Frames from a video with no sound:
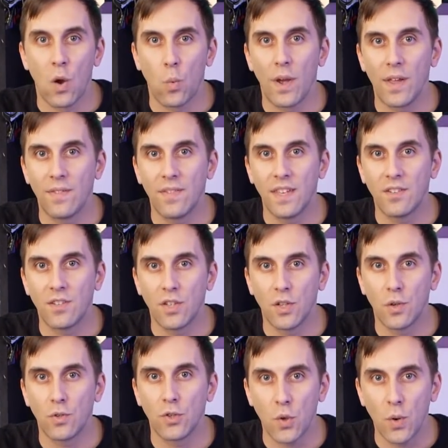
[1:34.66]
When the
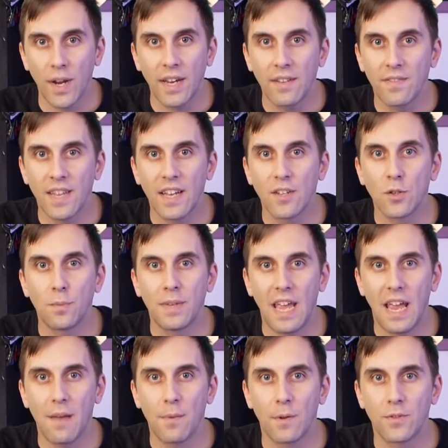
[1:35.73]
two join, then you'll
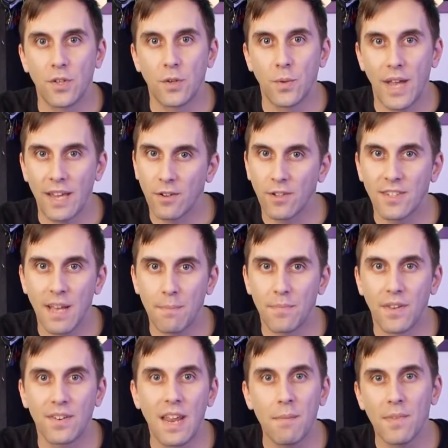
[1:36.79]
be able to intercept
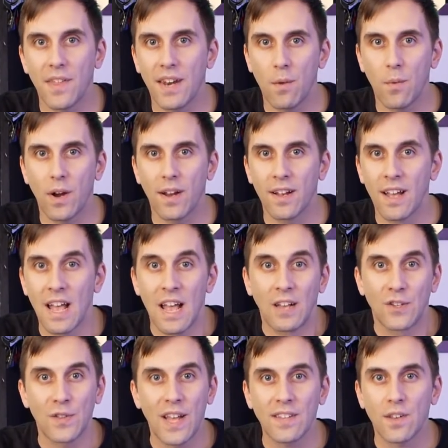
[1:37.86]
the name of the network.
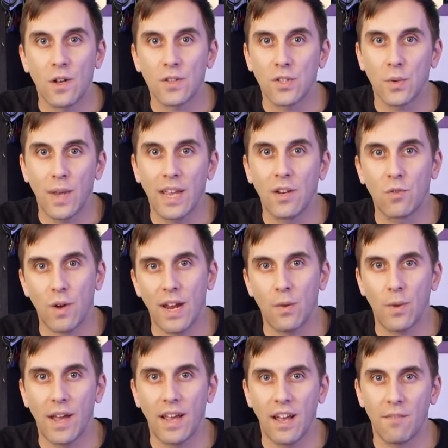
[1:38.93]
So that's also a
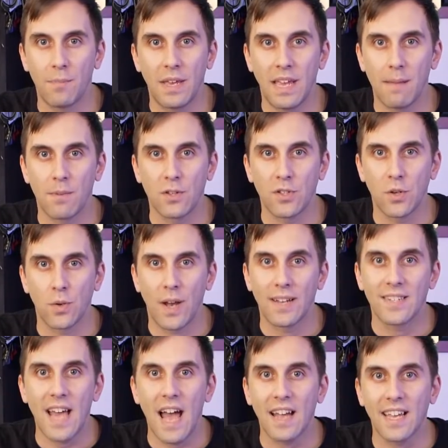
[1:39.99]
great way of being able to
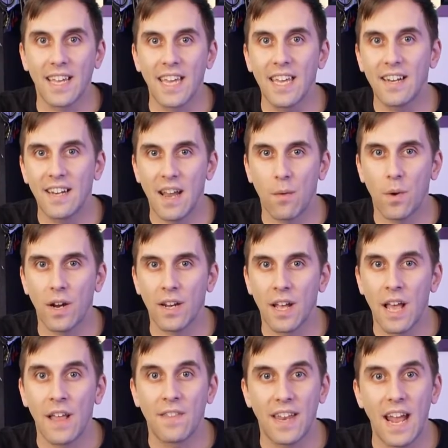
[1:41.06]
attack a hidden network
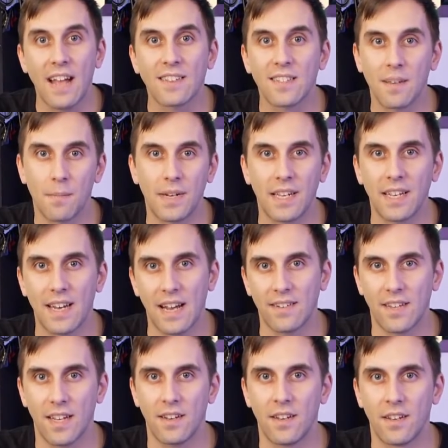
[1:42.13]
that has somebody
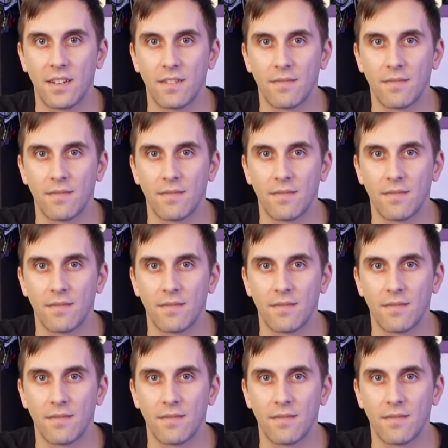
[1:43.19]
connected.